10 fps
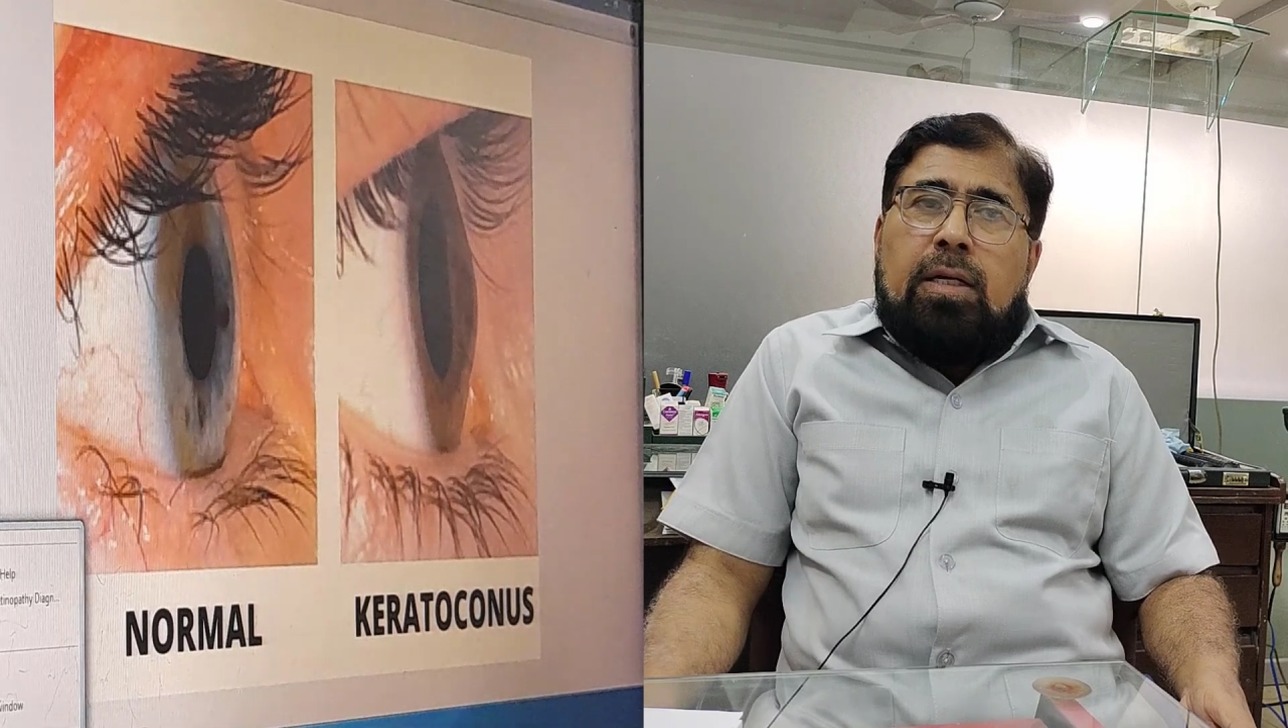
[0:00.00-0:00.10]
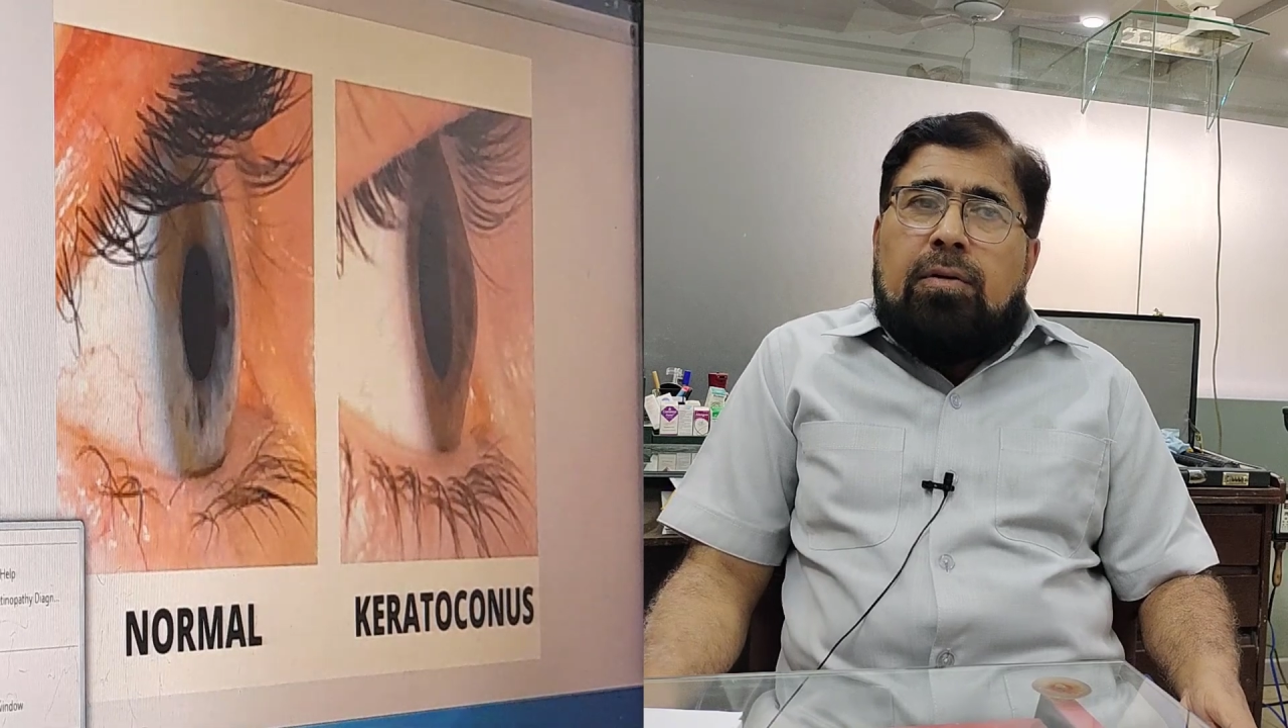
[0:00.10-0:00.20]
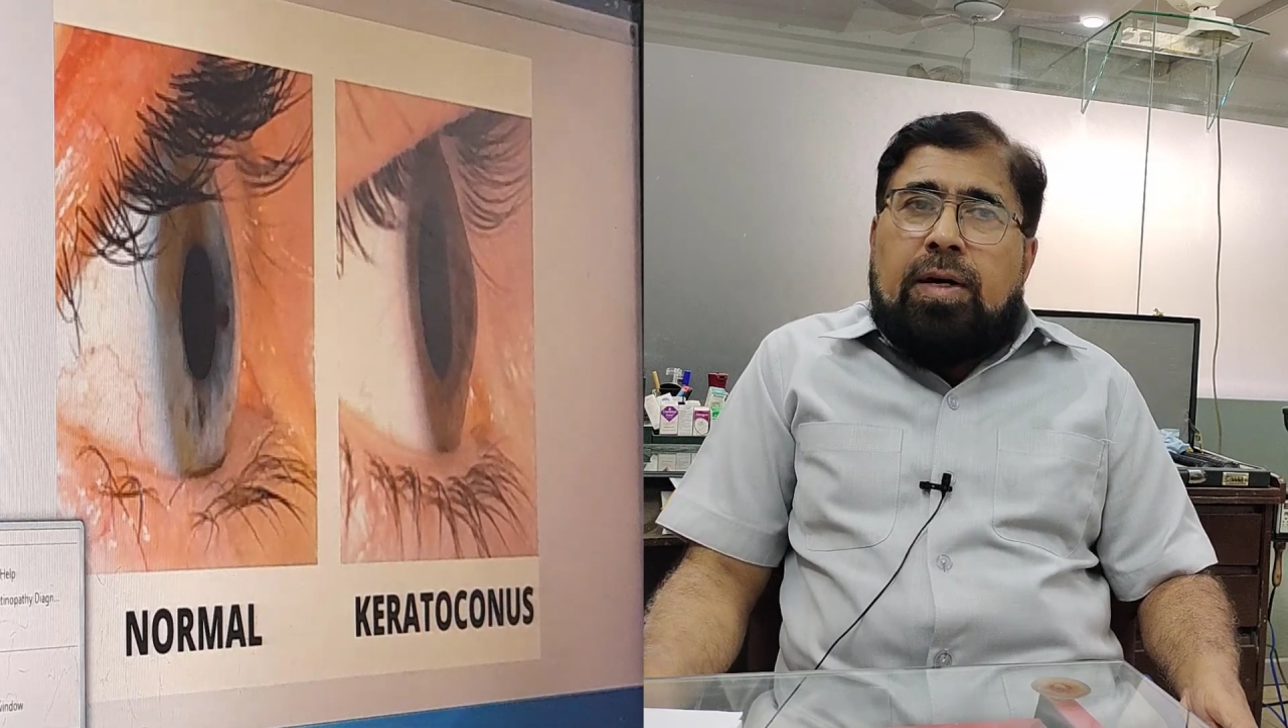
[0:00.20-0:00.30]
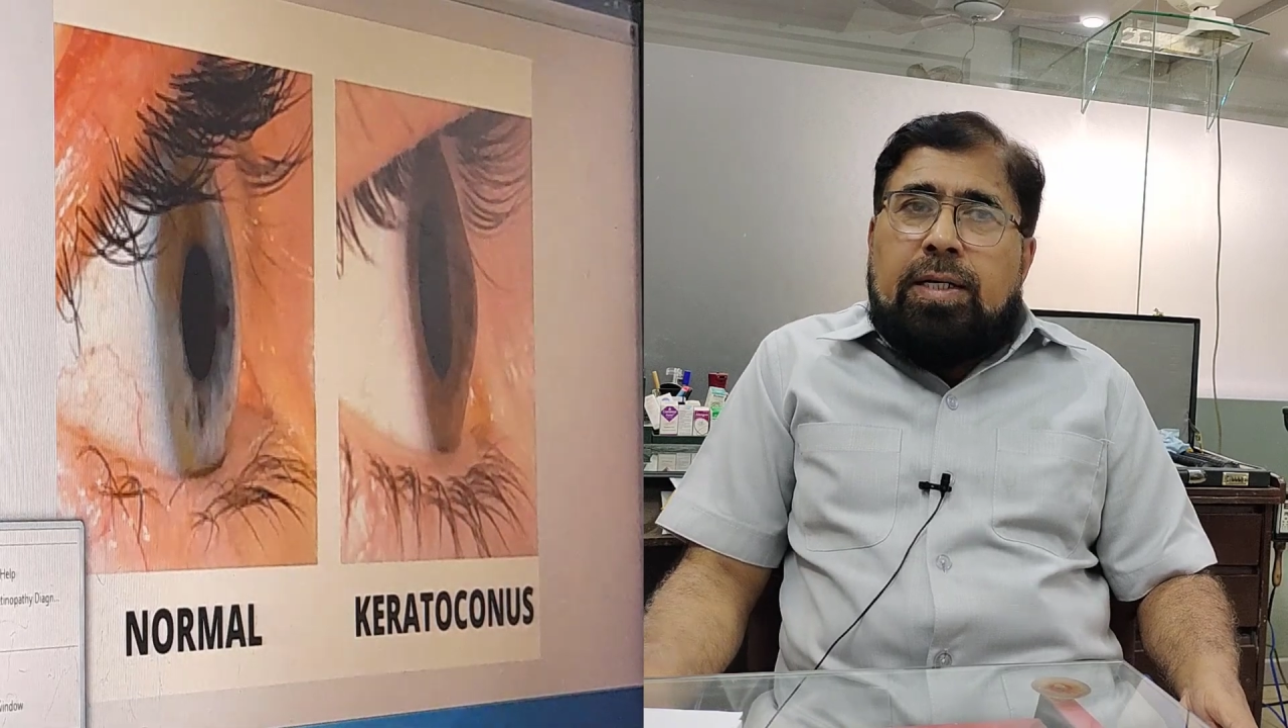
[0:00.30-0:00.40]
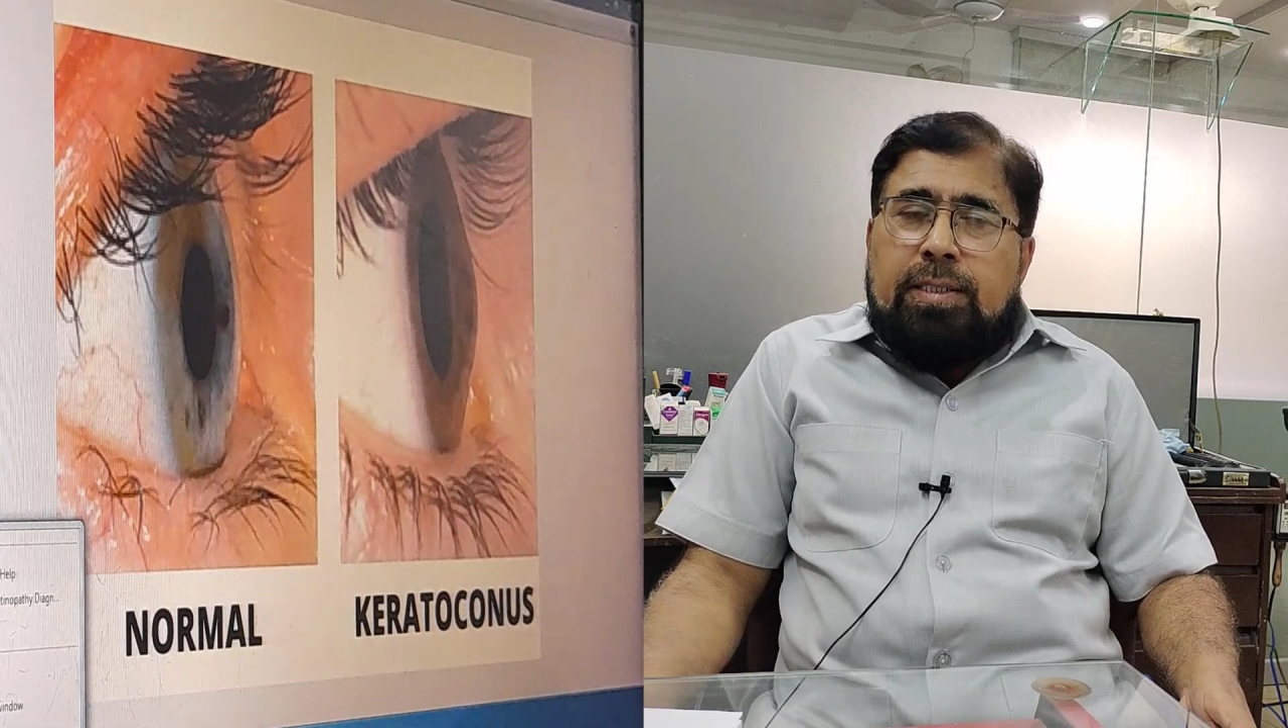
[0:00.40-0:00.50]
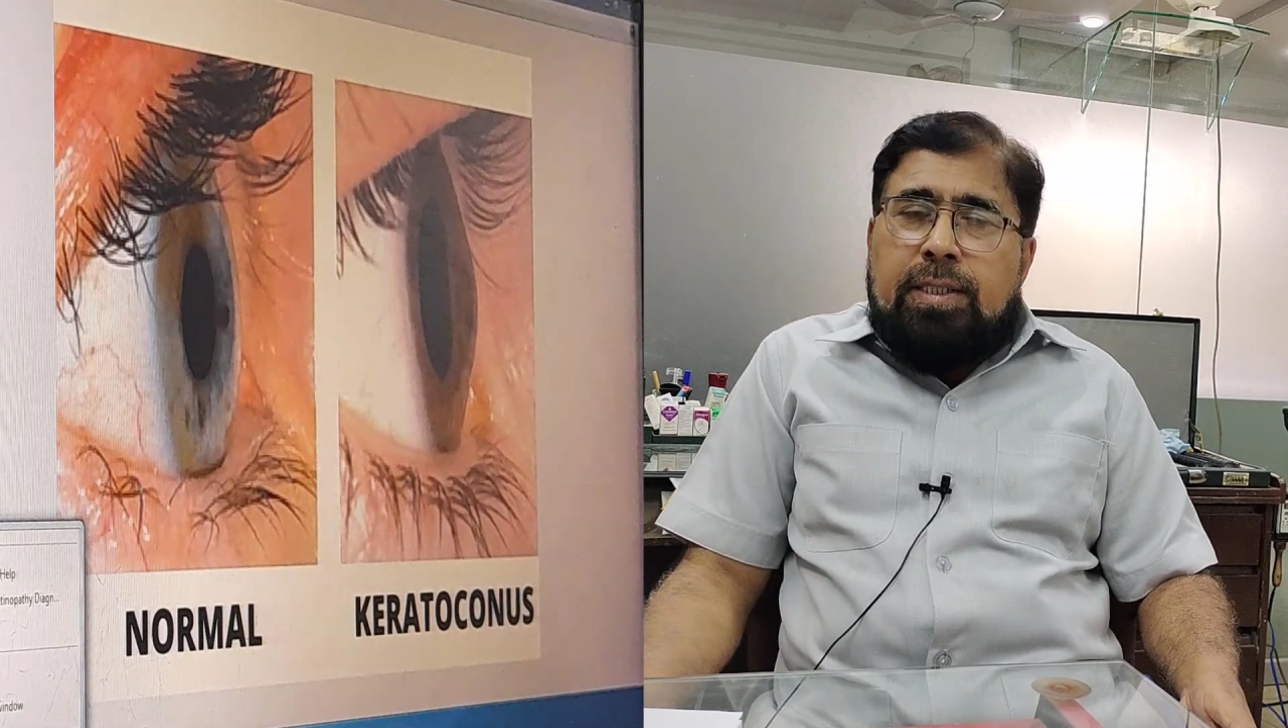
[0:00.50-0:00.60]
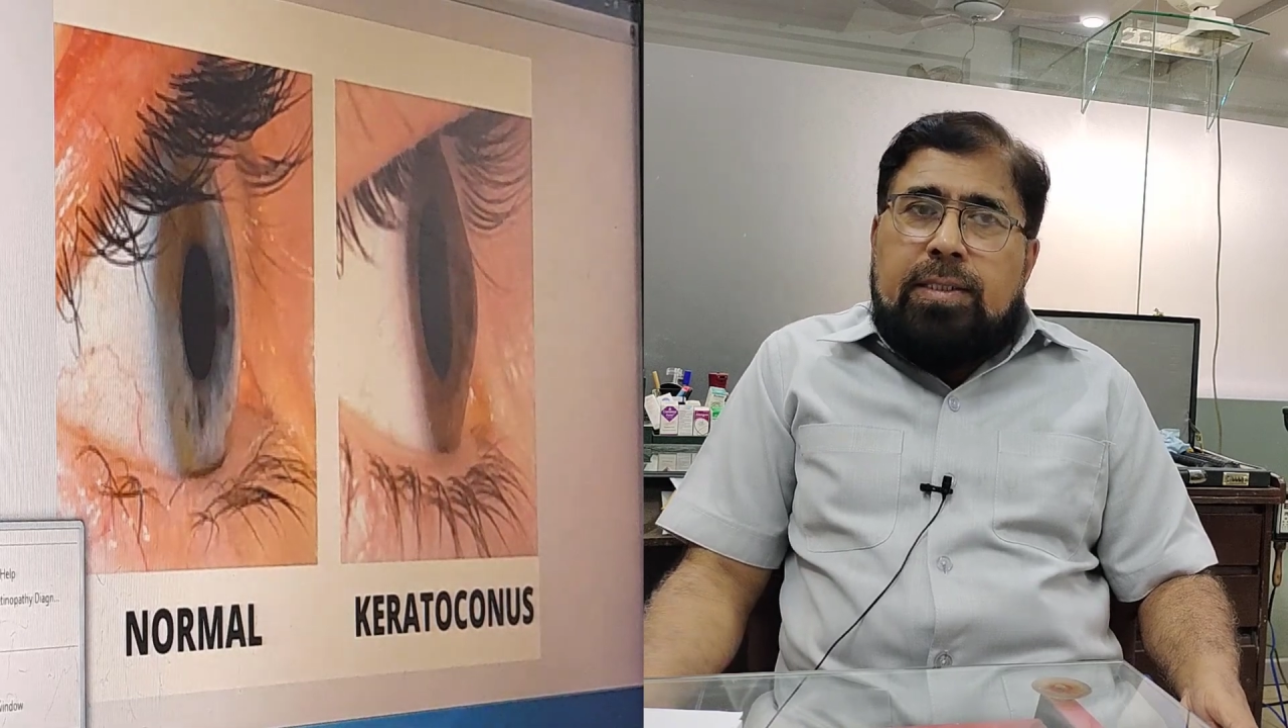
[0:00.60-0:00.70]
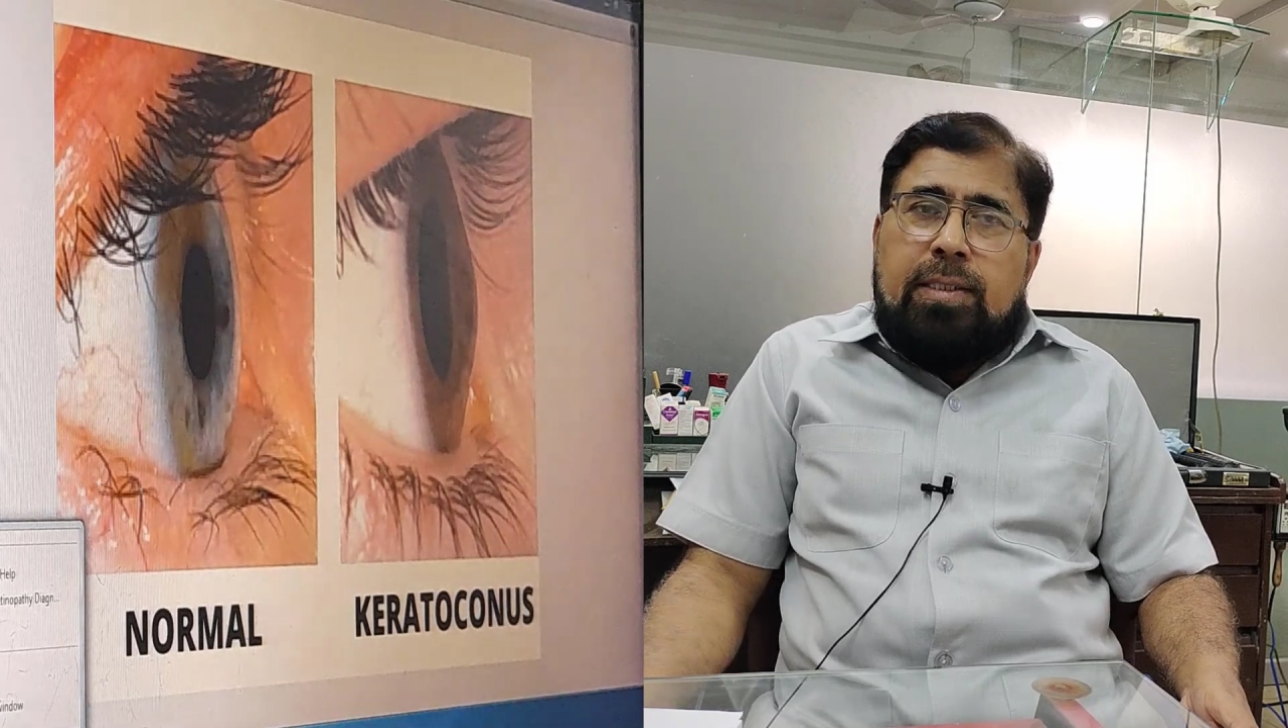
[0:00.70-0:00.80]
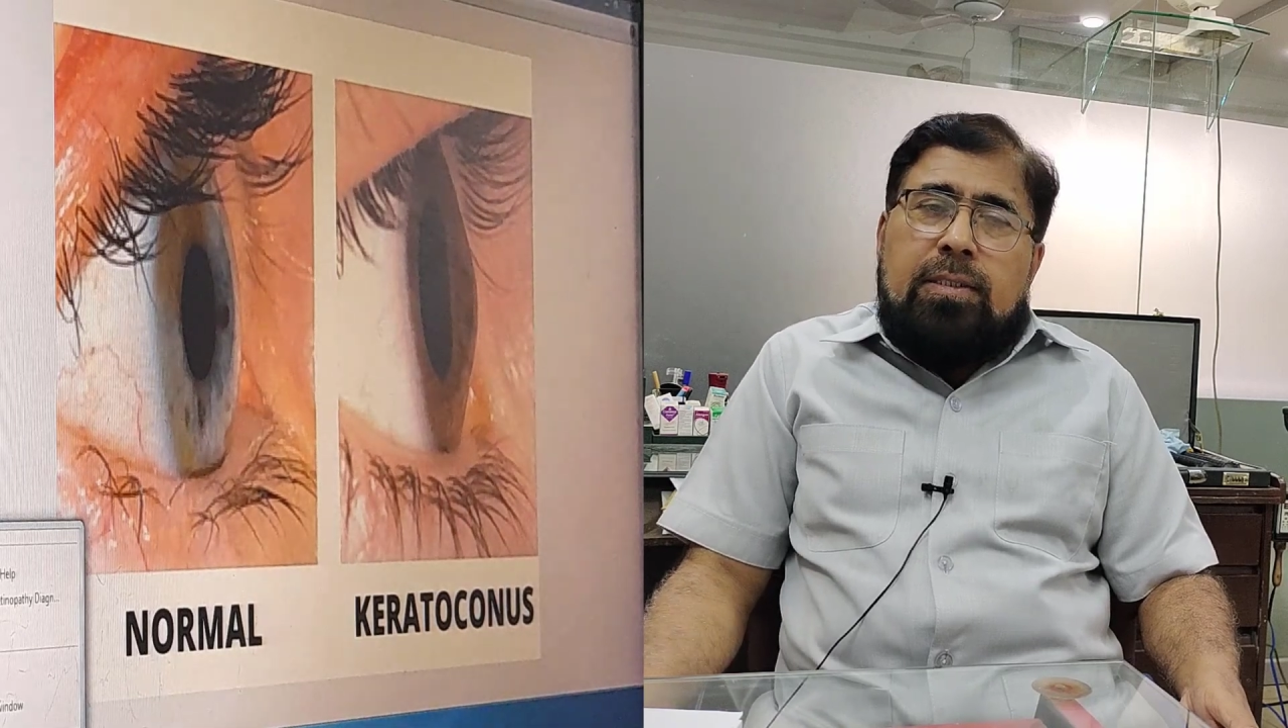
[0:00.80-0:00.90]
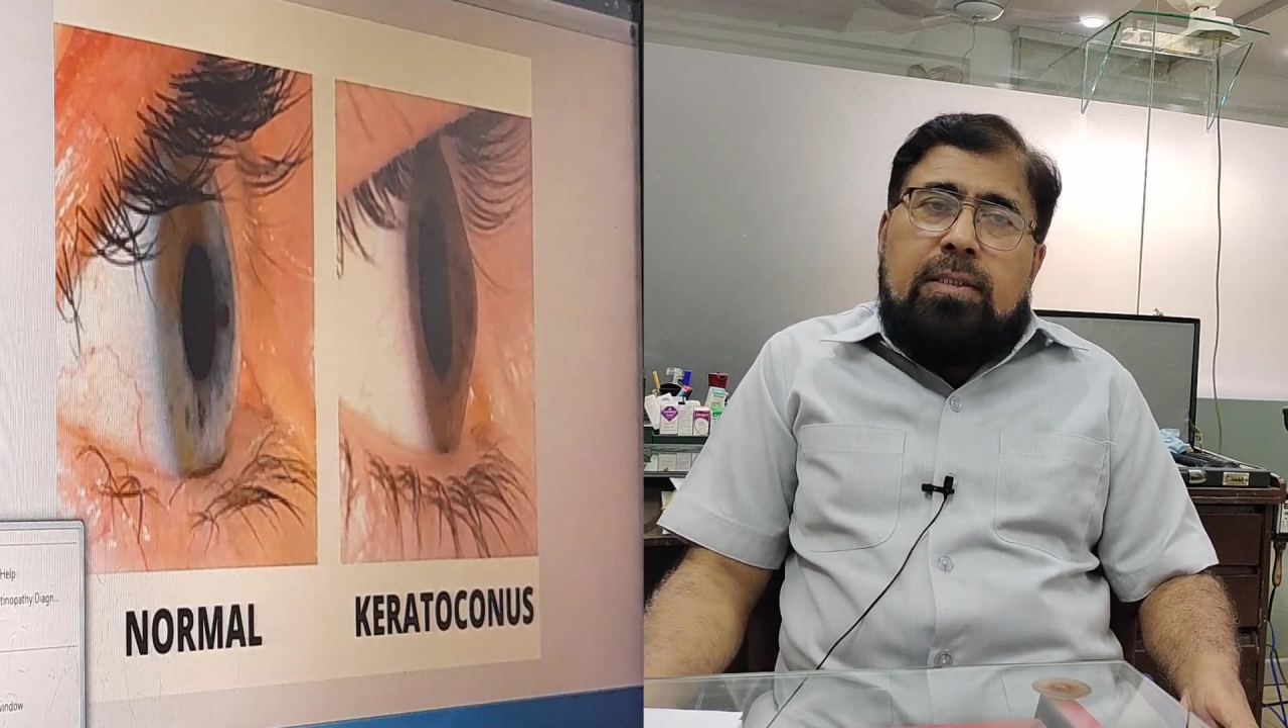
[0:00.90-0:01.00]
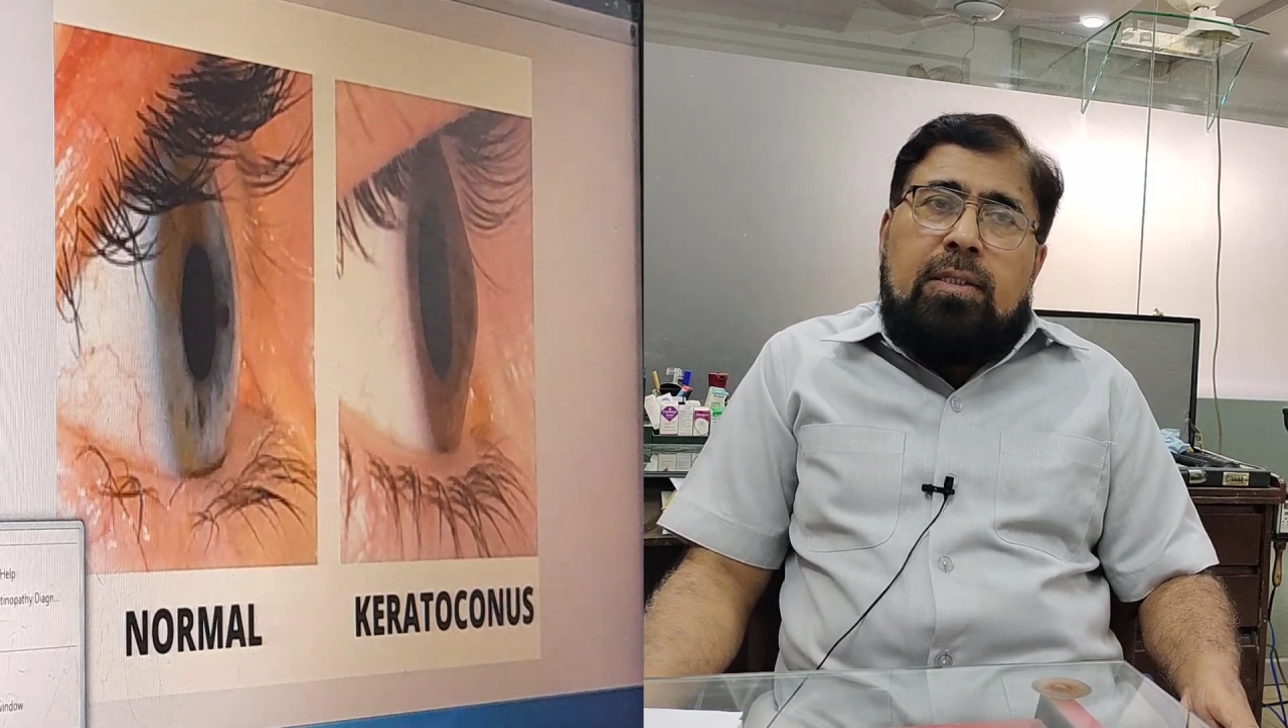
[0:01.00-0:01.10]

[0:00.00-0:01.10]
advanced cases,